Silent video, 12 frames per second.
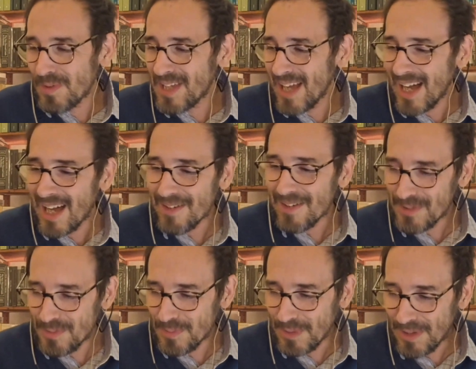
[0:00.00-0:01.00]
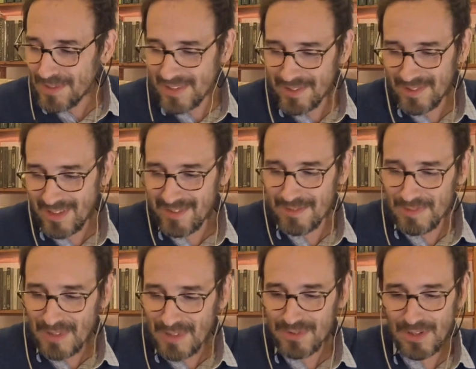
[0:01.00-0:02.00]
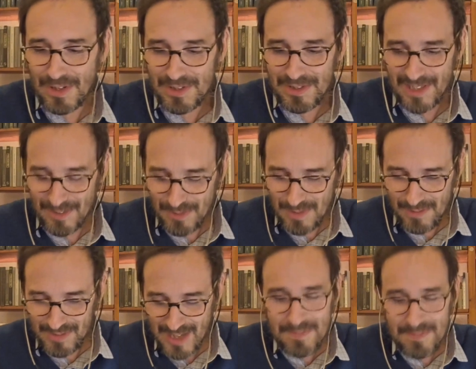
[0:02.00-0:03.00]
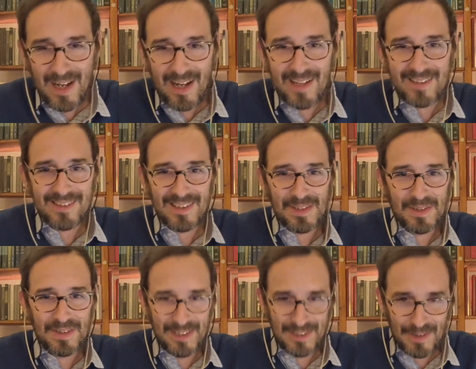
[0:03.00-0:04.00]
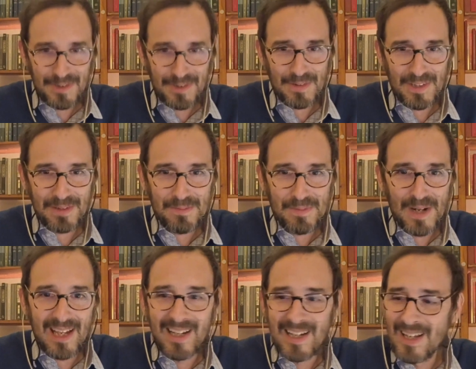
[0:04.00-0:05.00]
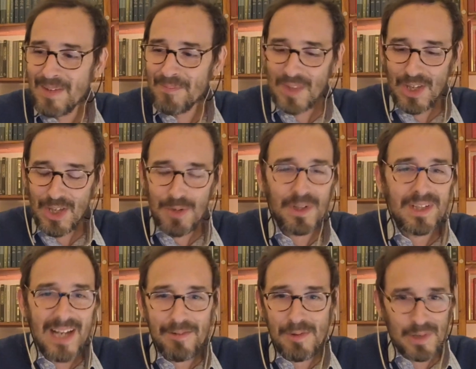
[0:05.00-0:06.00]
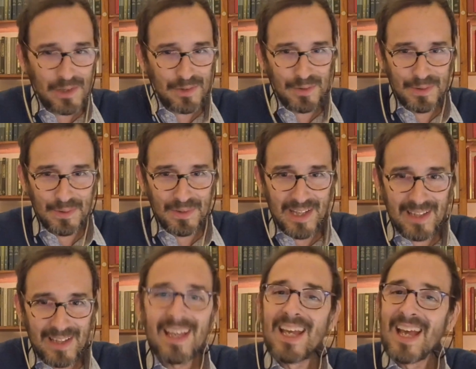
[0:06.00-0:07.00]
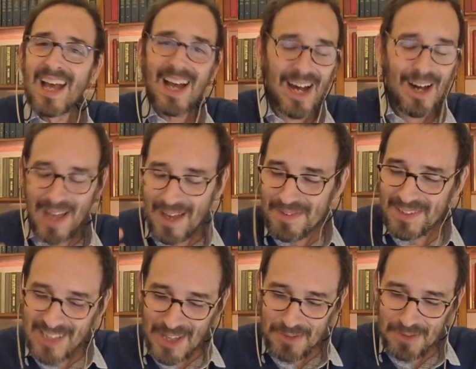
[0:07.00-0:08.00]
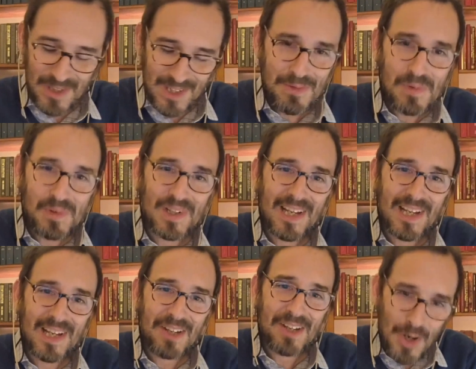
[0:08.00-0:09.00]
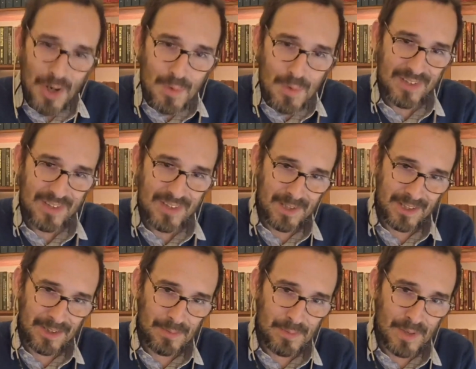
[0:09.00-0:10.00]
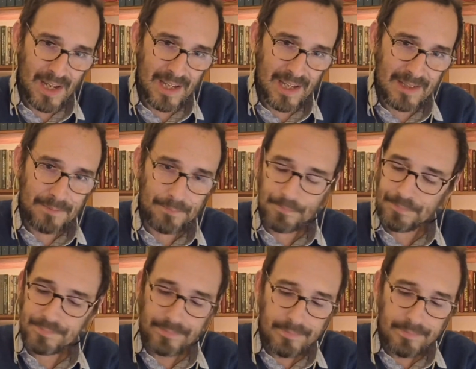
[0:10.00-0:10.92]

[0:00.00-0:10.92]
only half your worth as a researcher and you have some heart in your, not only a brain, you would never want to do that. However desperately we would like to know what's happening in the brain,